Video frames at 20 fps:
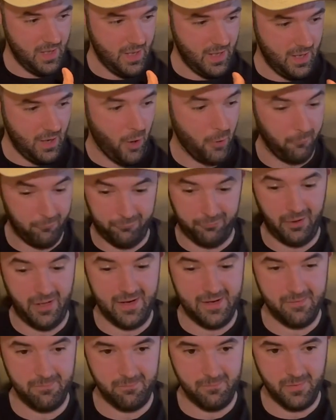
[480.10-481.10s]

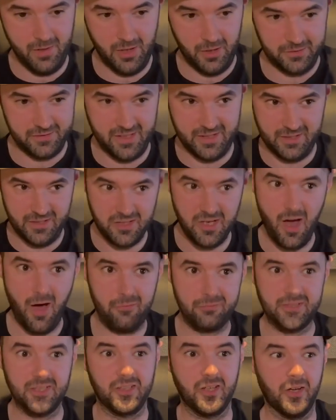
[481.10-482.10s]
hopefully I did
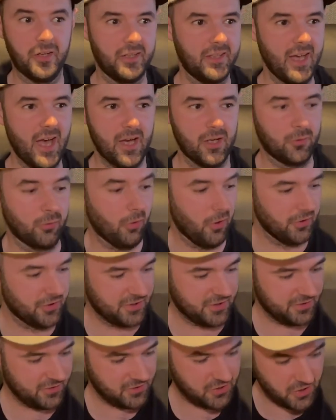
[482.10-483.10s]
enough to kind of get
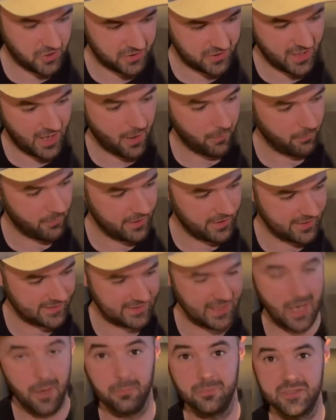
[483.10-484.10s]
across just how many
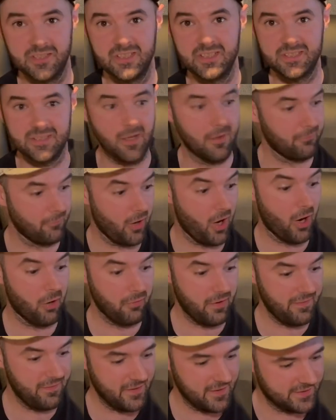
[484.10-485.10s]
sounds and stuff are
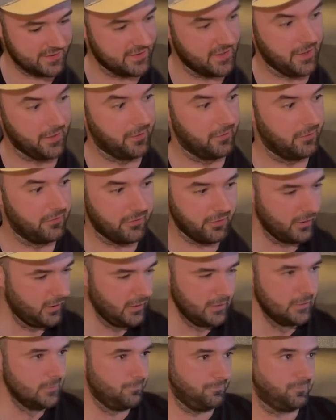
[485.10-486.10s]
in this thing, and
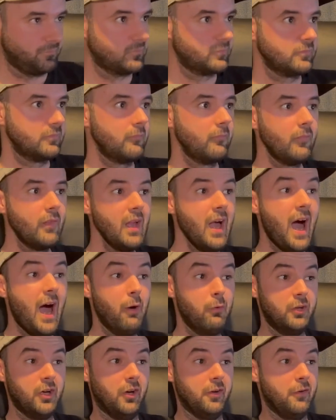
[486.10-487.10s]

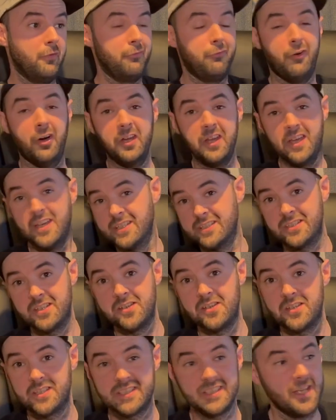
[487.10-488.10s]
how kind of fun it is to
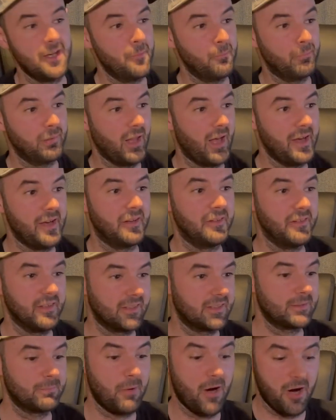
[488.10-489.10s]
just sit and play and
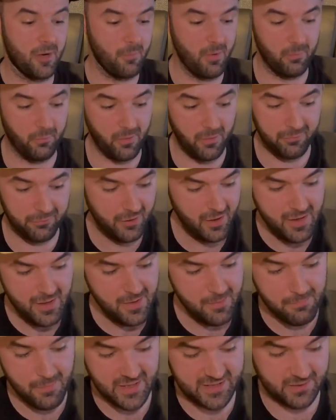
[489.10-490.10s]
experiment with
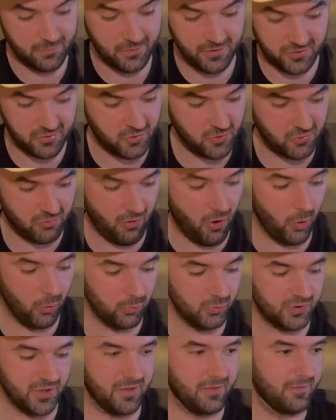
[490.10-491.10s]
messing with the
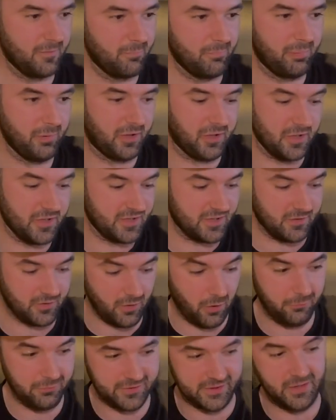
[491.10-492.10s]
controls. And because
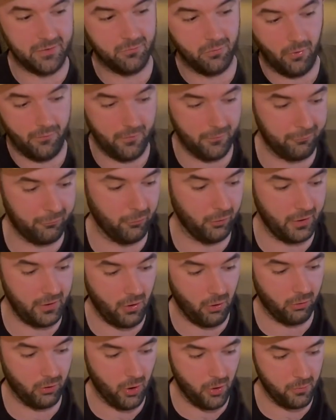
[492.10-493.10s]
obviously you've got the fully
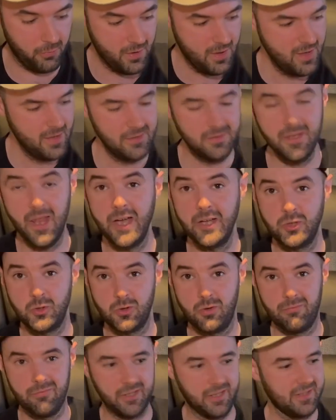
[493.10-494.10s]
hollow
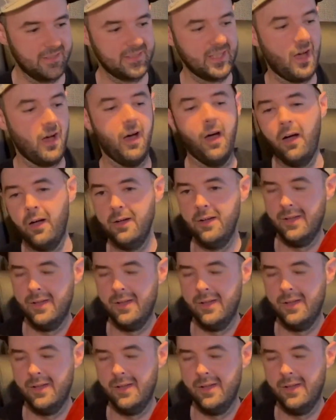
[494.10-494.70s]
nature of the guitar,